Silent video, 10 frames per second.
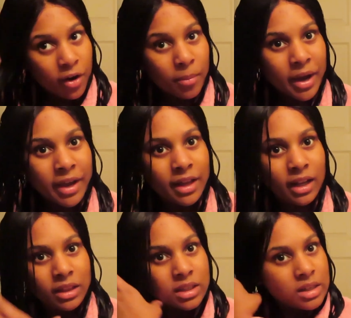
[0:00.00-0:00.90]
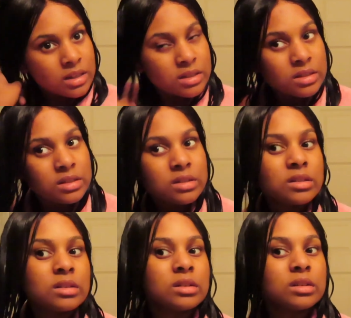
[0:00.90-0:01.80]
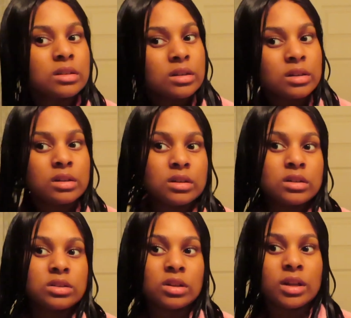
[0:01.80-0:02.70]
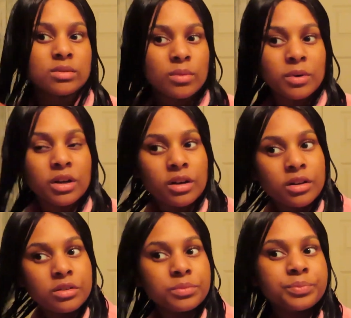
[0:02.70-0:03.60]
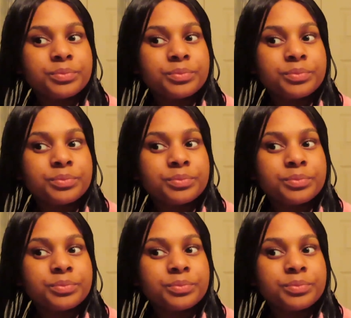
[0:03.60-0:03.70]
on my head like this. So that's what we're gonna do.